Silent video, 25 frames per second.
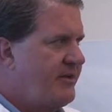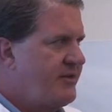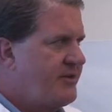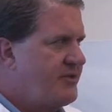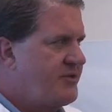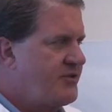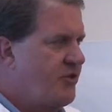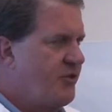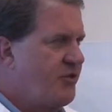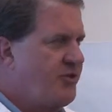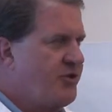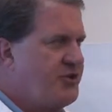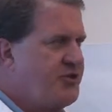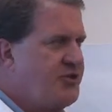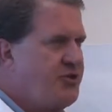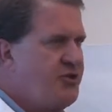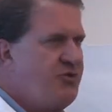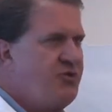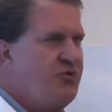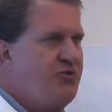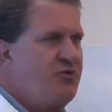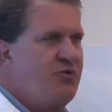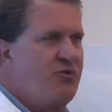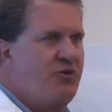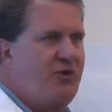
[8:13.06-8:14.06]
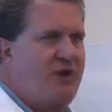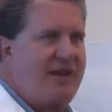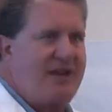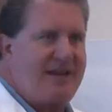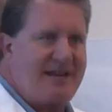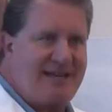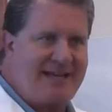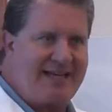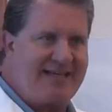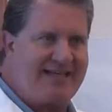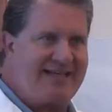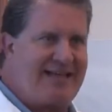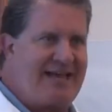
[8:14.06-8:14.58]
So the 2
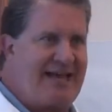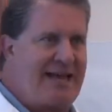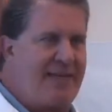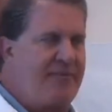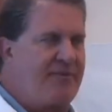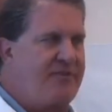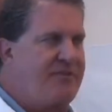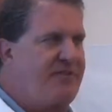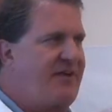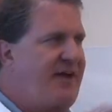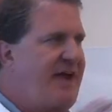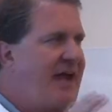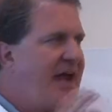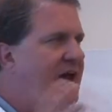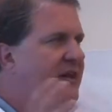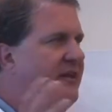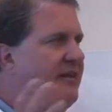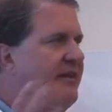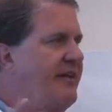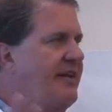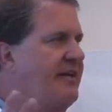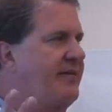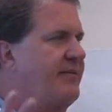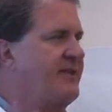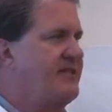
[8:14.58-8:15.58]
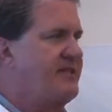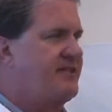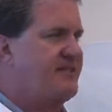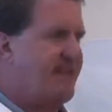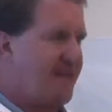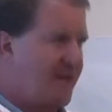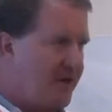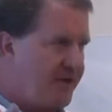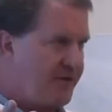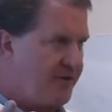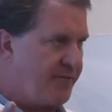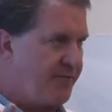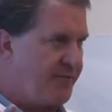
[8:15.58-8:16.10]
great examples of how ligaments
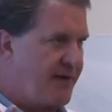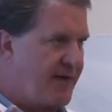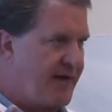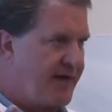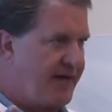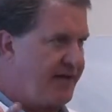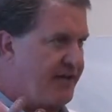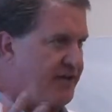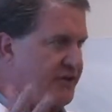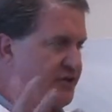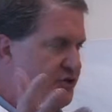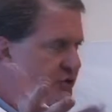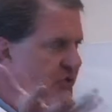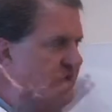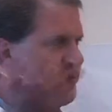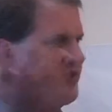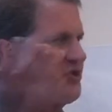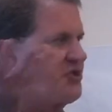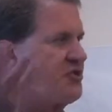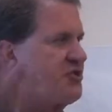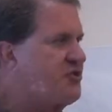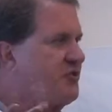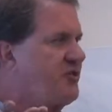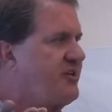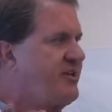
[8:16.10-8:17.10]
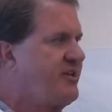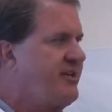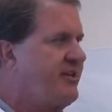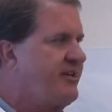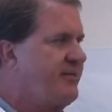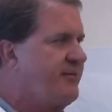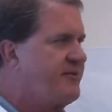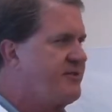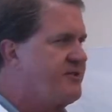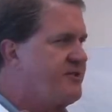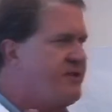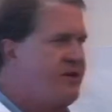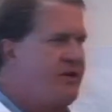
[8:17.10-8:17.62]
tear in the body, the 2
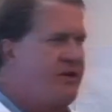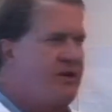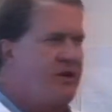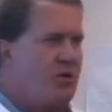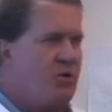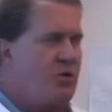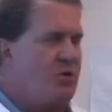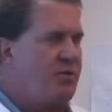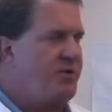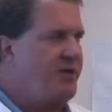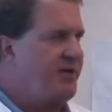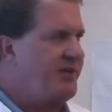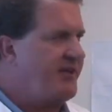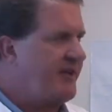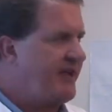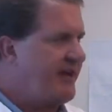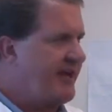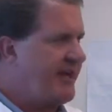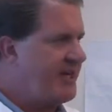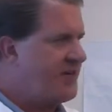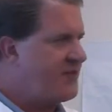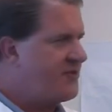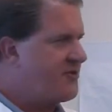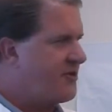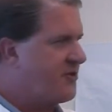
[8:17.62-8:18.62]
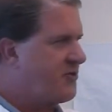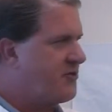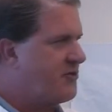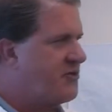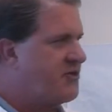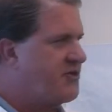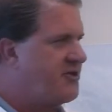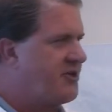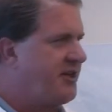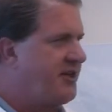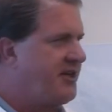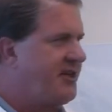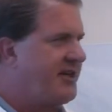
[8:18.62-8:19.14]
extremes, would be the anterior
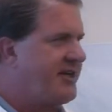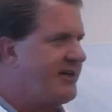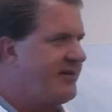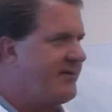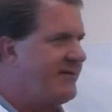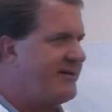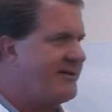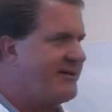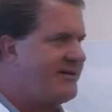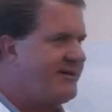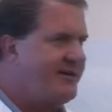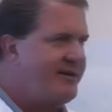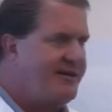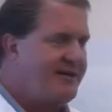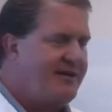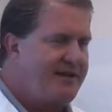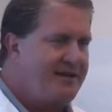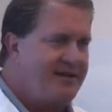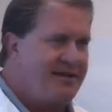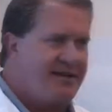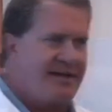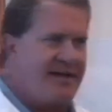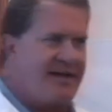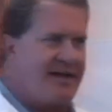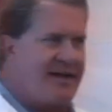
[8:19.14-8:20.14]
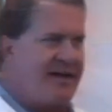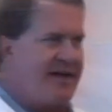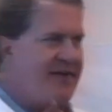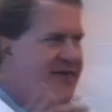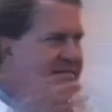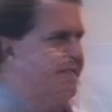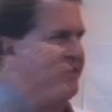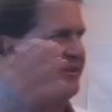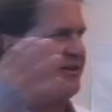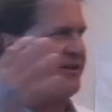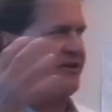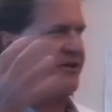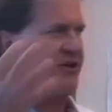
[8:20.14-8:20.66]
cruciate ligament and the
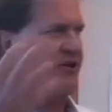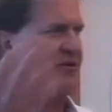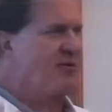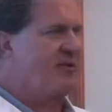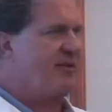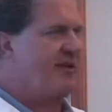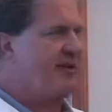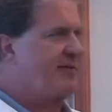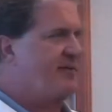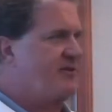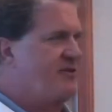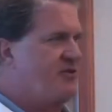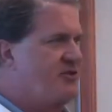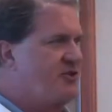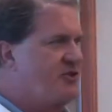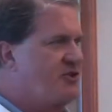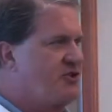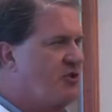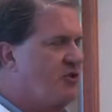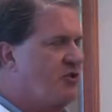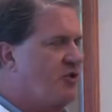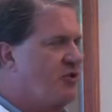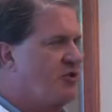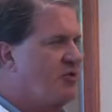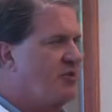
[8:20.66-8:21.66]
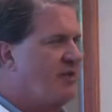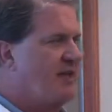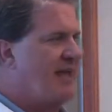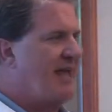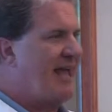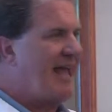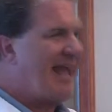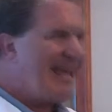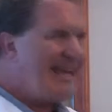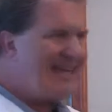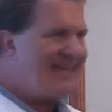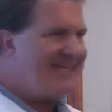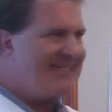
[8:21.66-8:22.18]
glenohumeral ligaments in the shoulder. So when
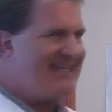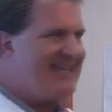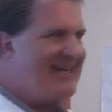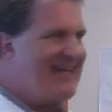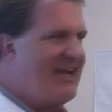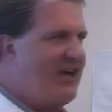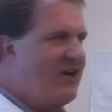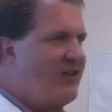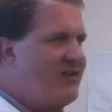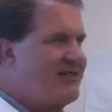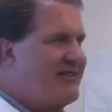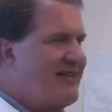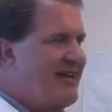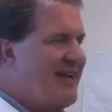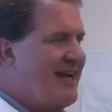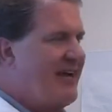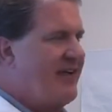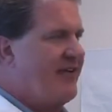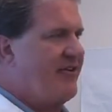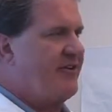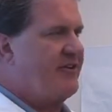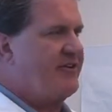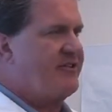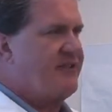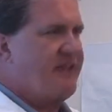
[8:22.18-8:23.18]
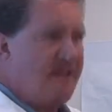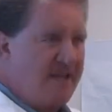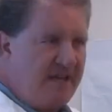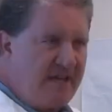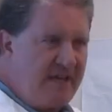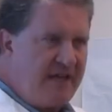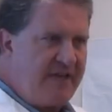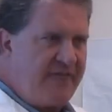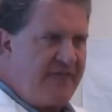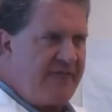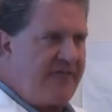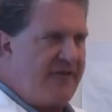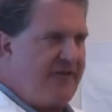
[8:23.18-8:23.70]
the ACL tears,
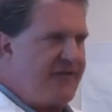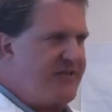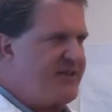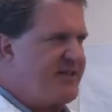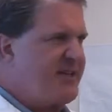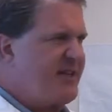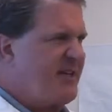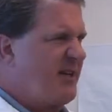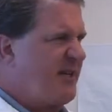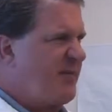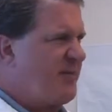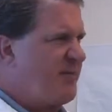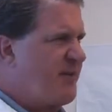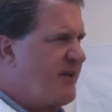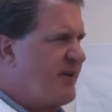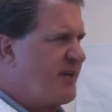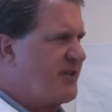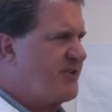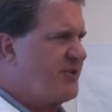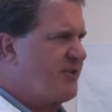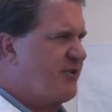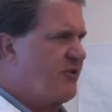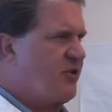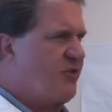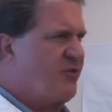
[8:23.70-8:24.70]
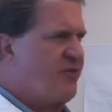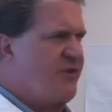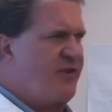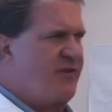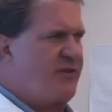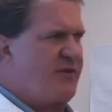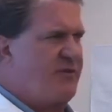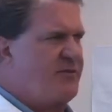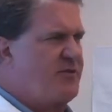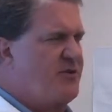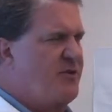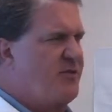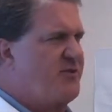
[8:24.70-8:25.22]
if you've ever seen a picture, if you've
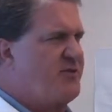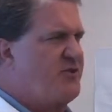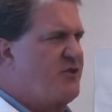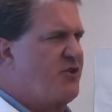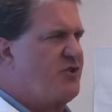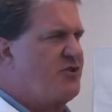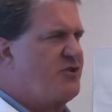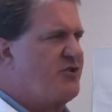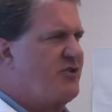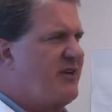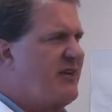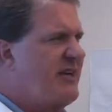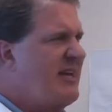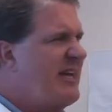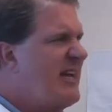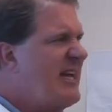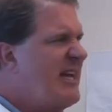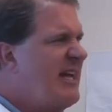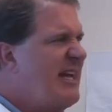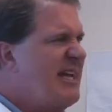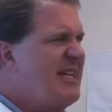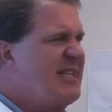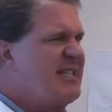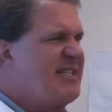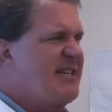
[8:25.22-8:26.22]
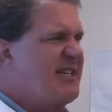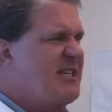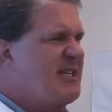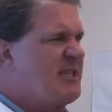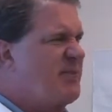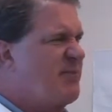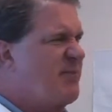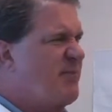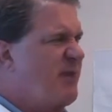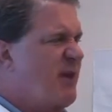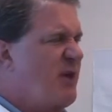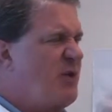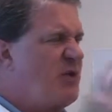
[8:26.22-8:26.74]
ever observed surgery, it's
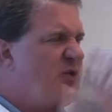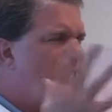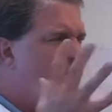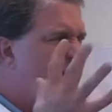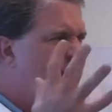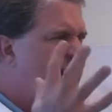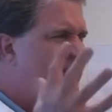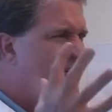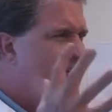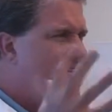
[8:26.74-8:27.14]
explosion.